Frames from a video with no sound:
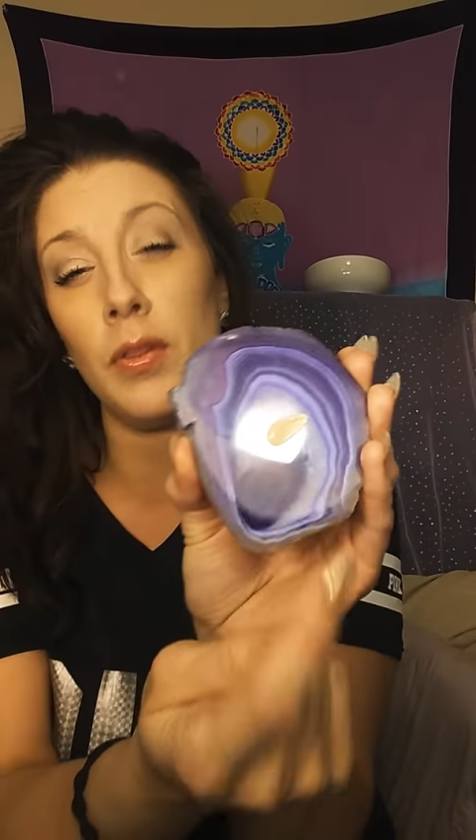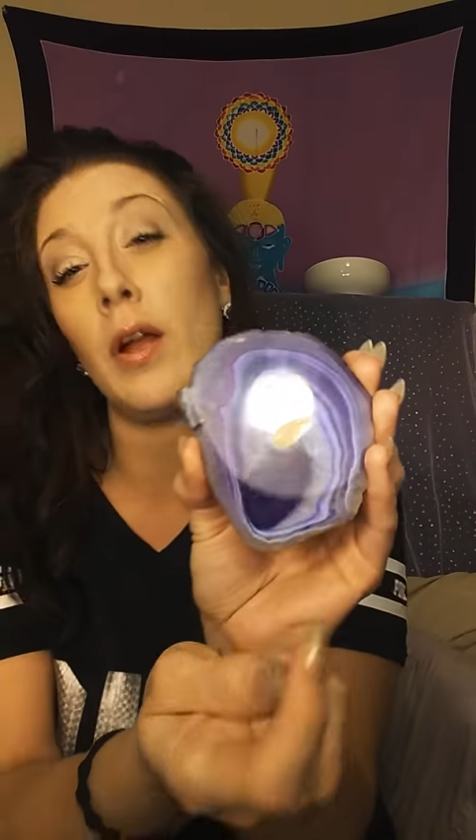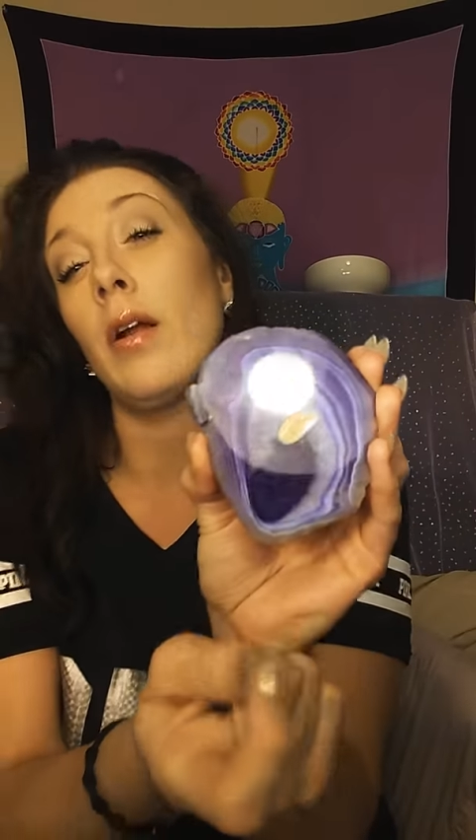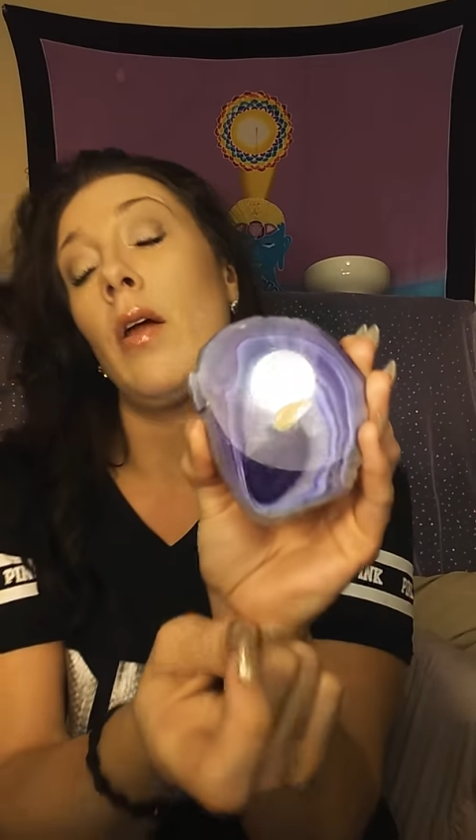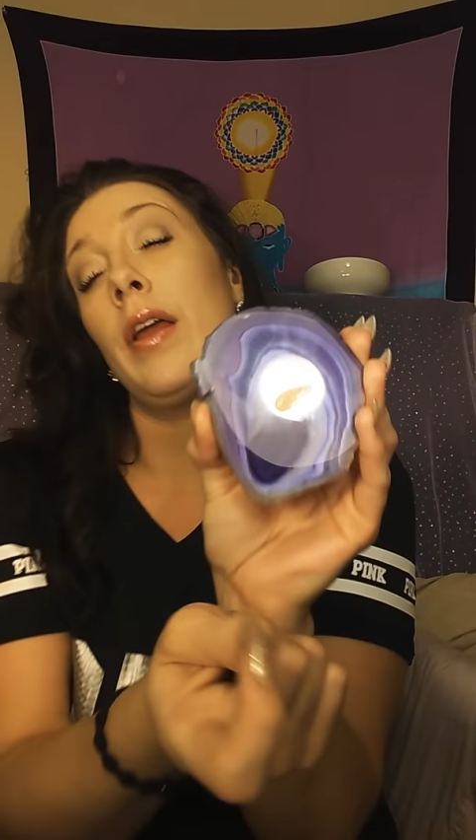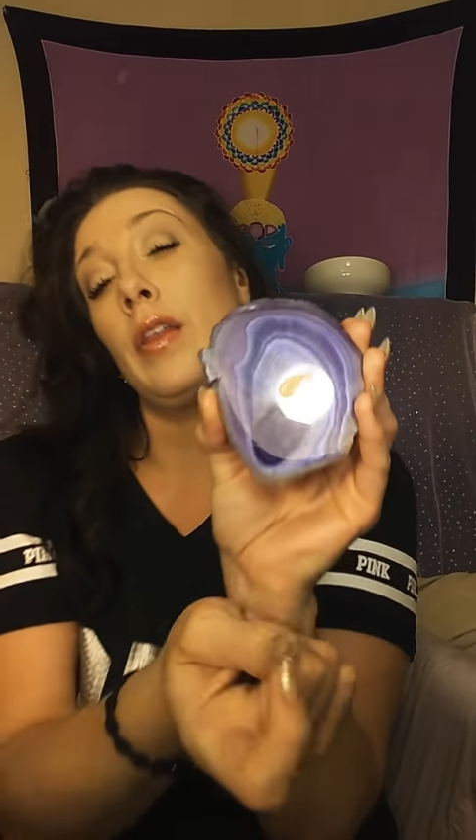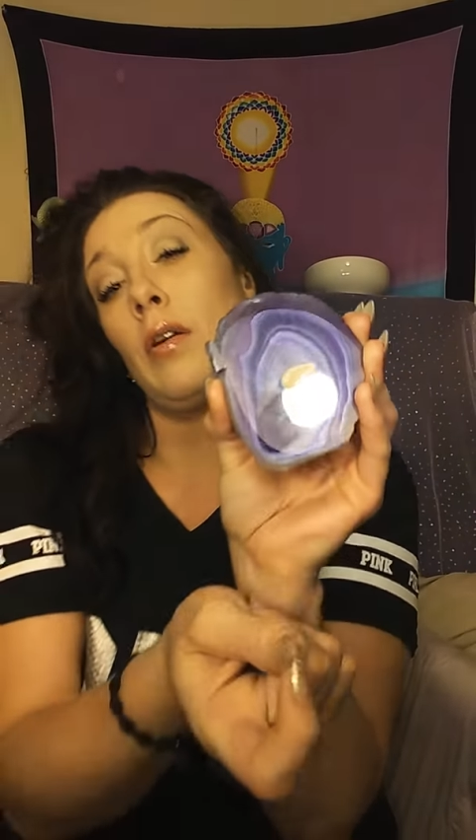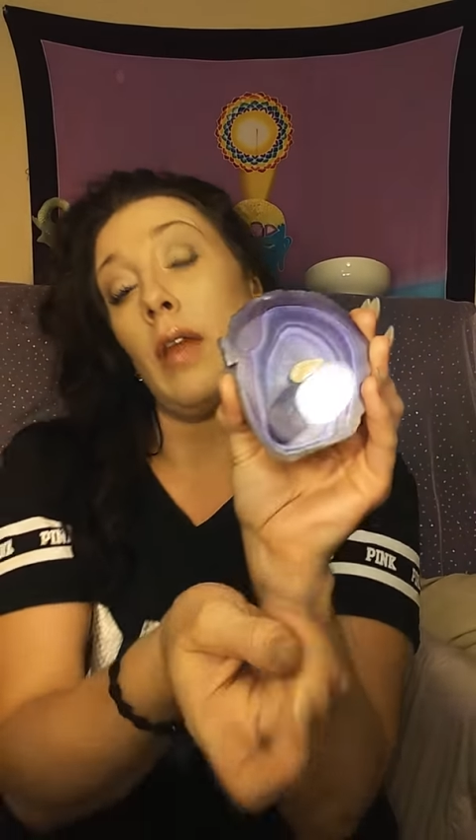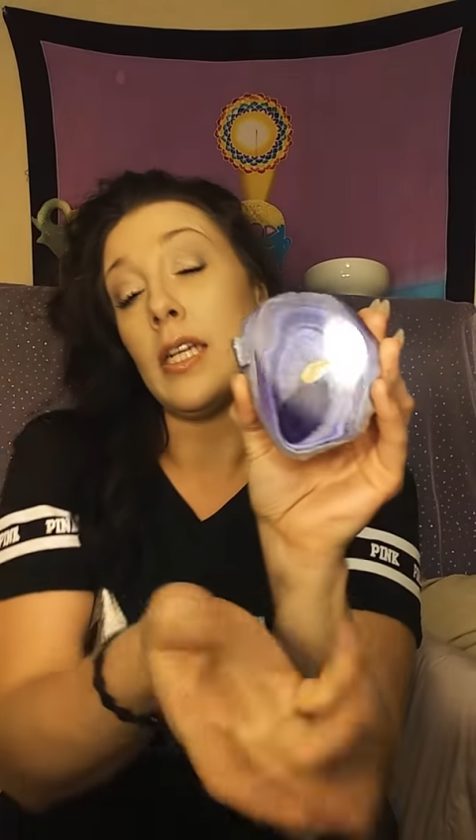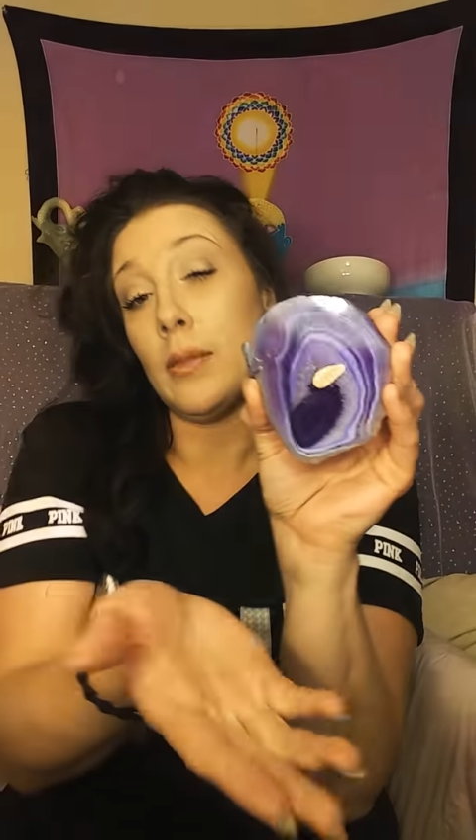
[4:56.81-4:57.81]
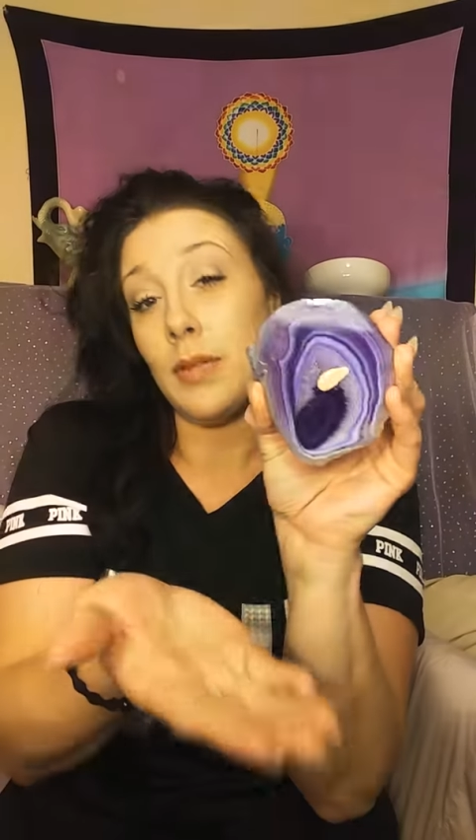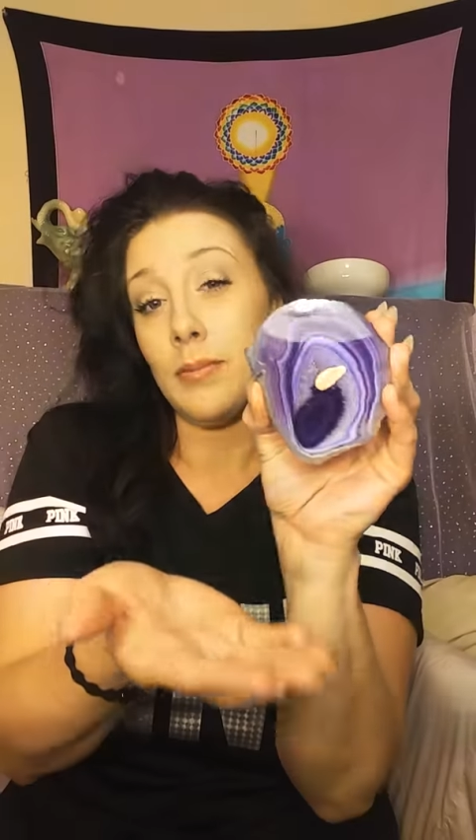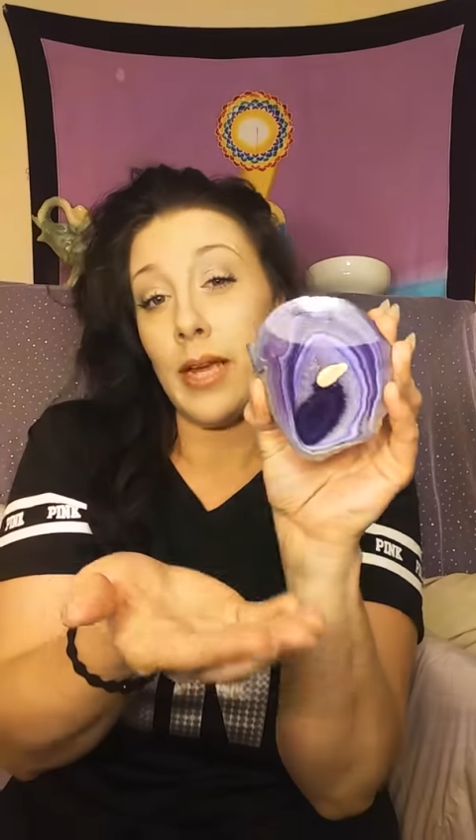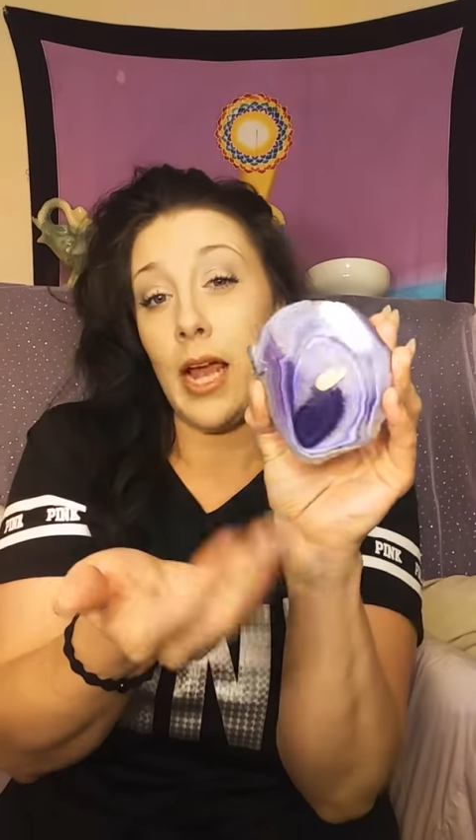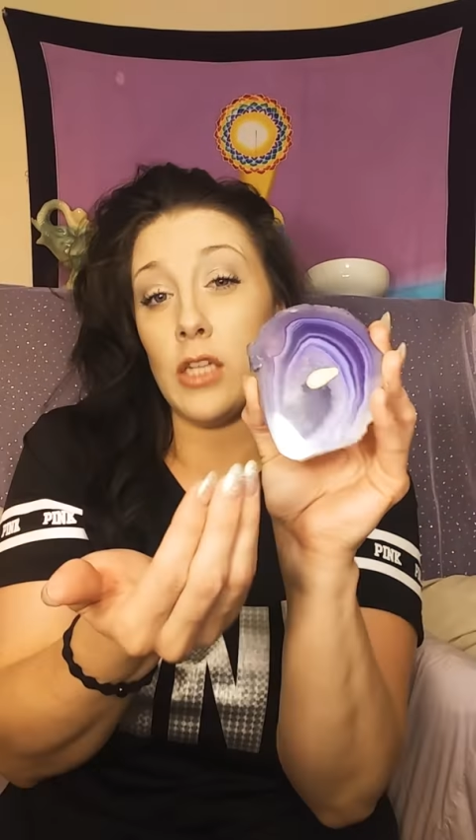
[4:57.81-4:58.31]
there, and I'll either like,
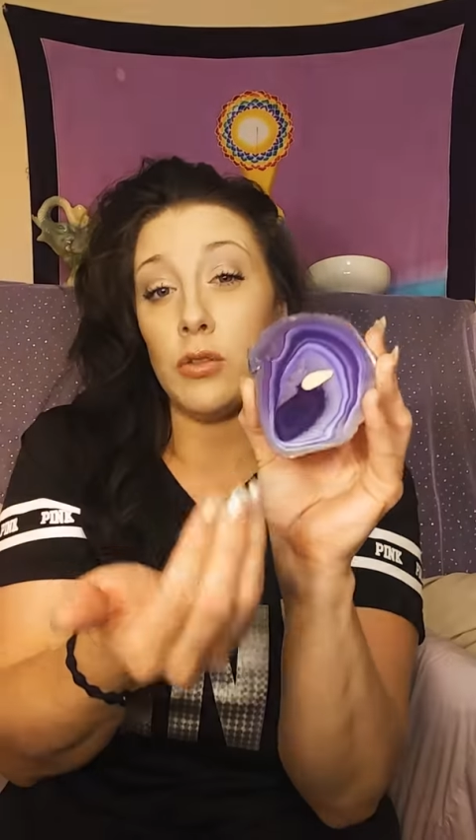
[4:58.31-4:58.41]
sometimes I